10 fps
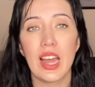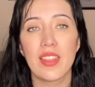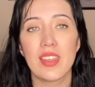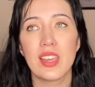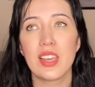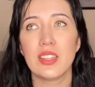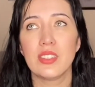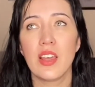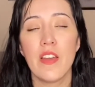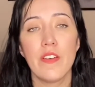I think it's
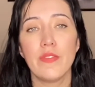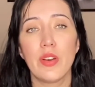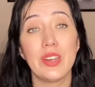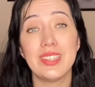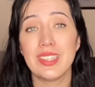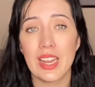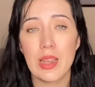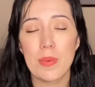very deep.